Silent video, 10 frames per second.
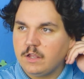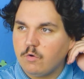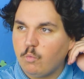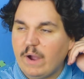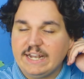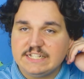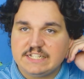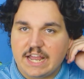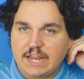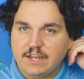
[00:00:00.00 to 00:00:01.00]

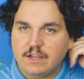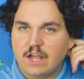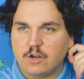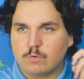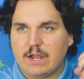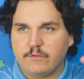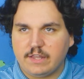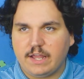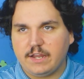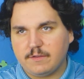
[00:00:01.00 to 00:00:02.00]
Wednesday at around
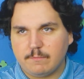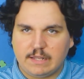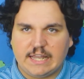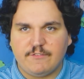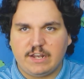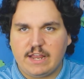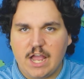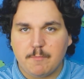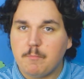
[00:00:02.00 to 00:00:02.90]
11 a.m.,